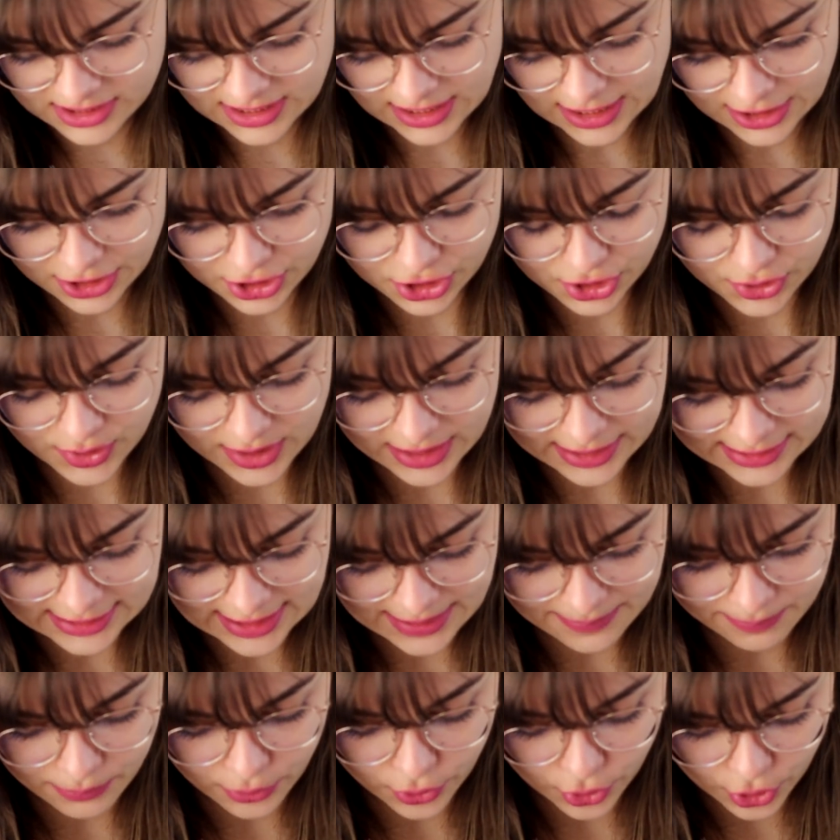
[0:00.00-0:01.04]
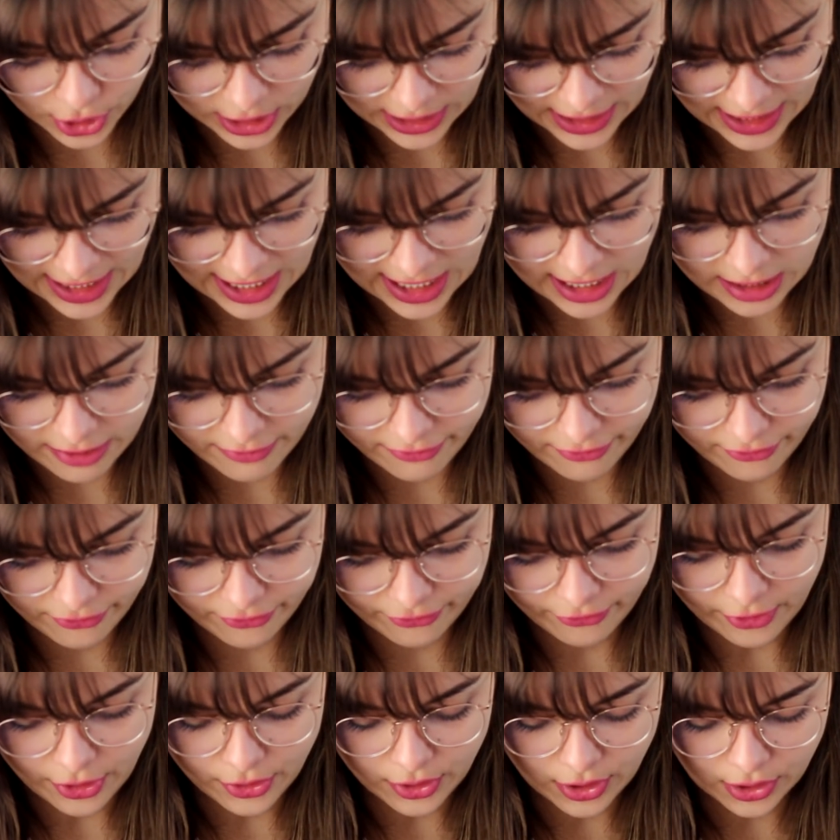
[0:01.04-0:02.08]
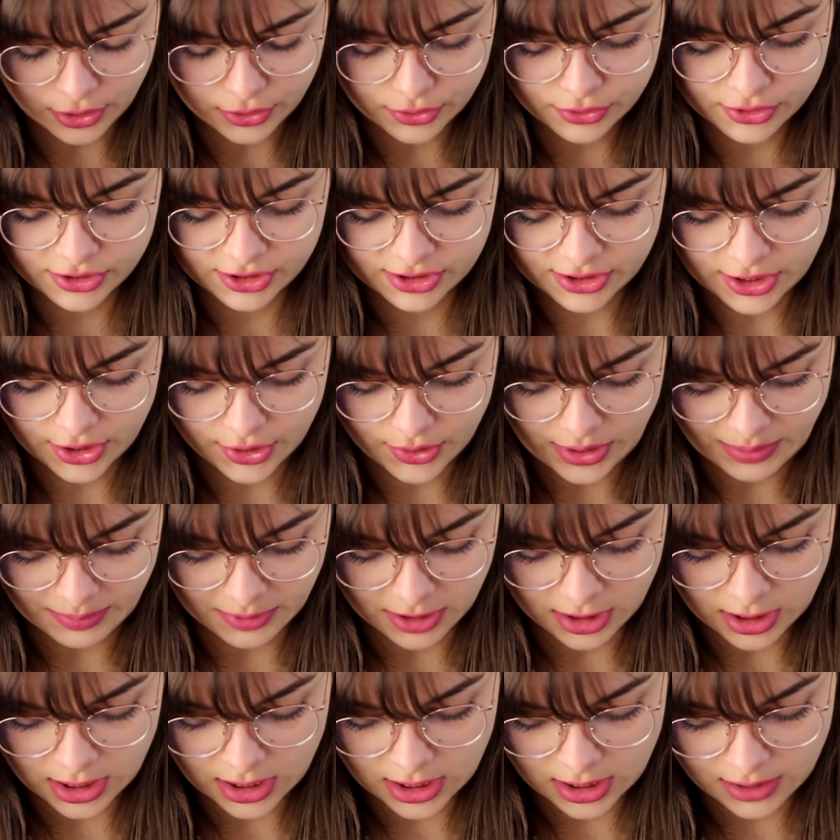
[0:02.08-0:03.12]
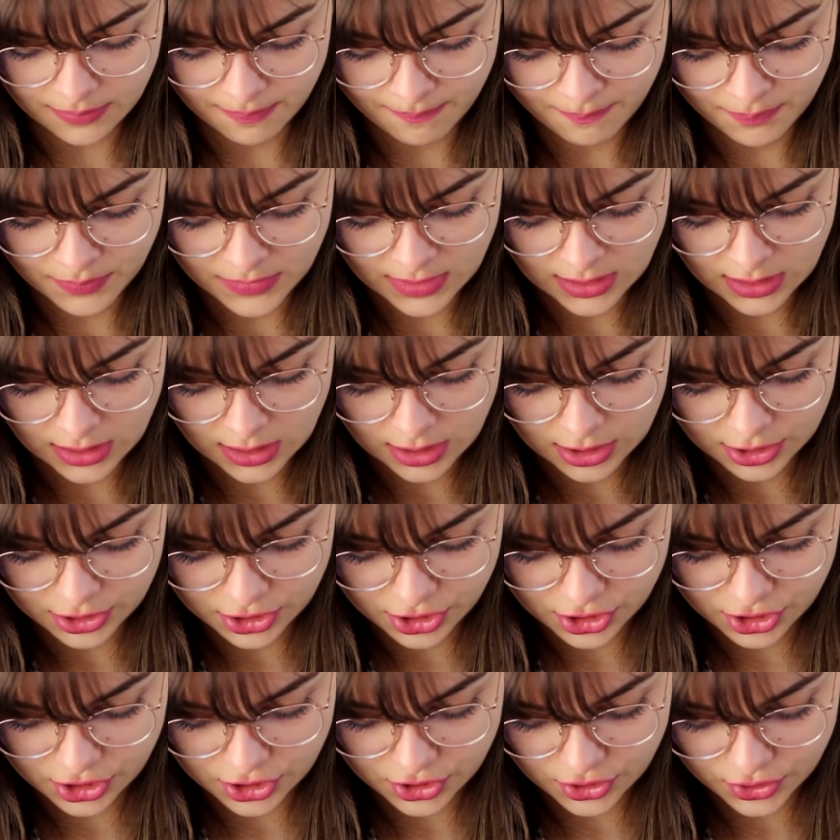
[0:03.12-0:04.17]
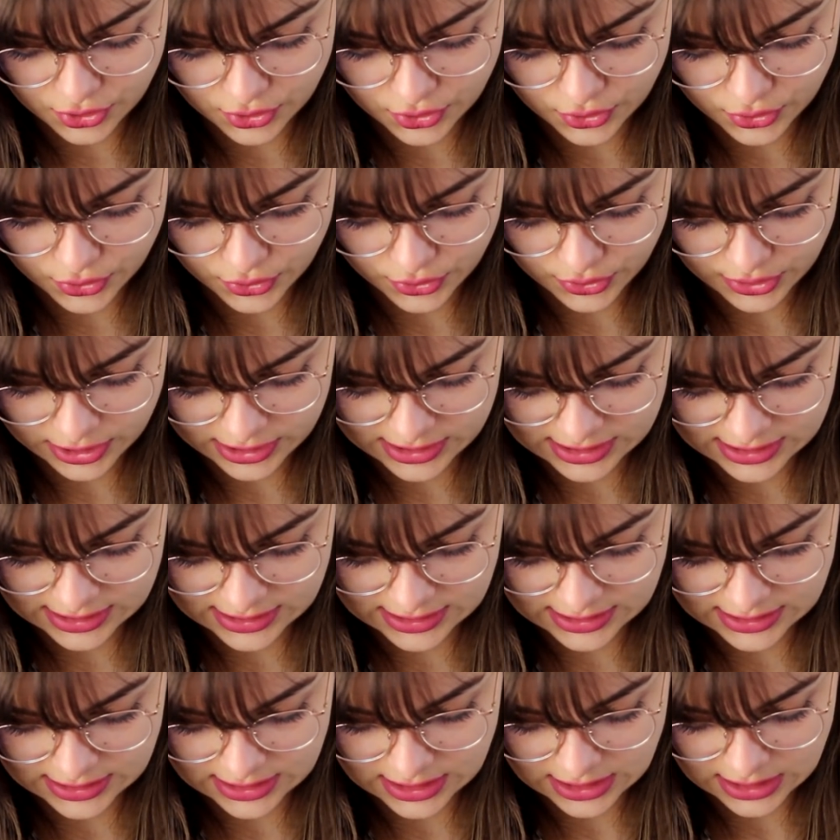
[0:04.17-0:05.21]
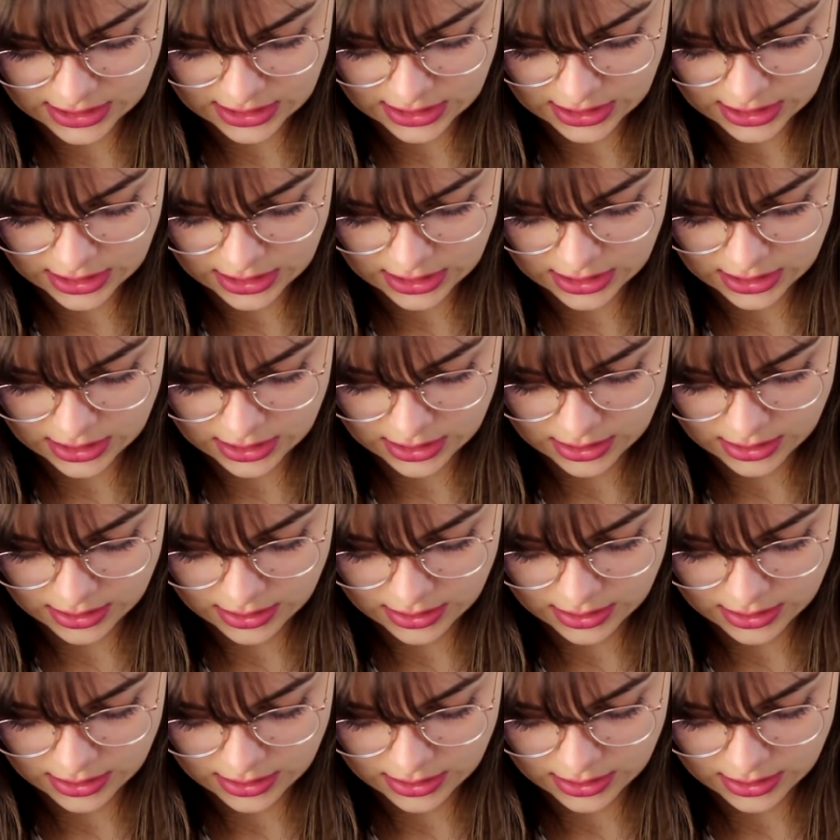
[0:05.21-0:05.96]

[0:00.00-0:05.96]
thing I do is import a photo. So I'm gonna do, let's see.